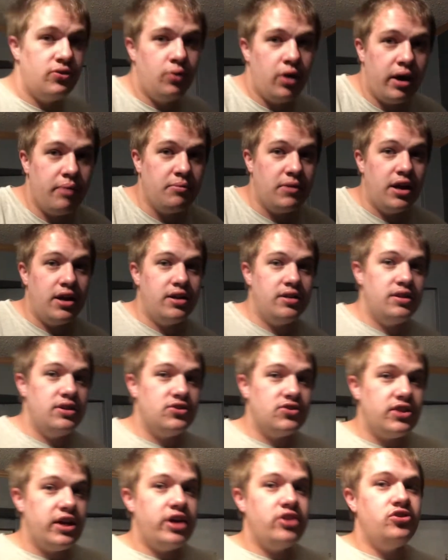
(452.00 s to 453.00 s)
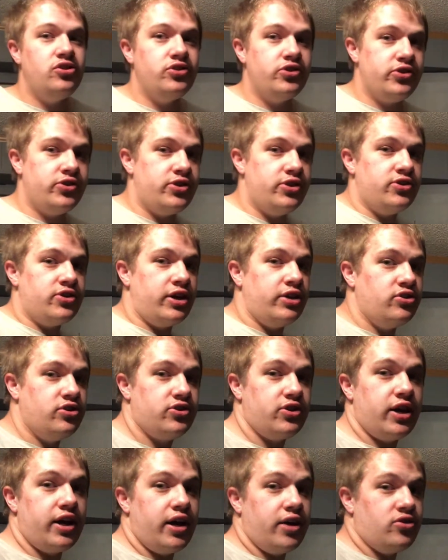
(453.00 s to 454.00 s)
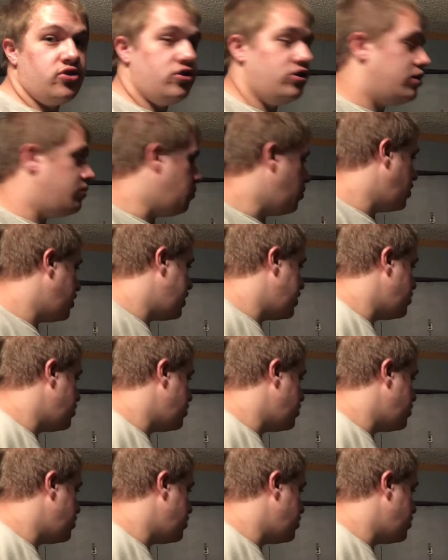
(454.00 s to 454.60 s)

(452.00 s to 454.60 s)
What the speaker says: why I'm getting these statues is because I just actually want to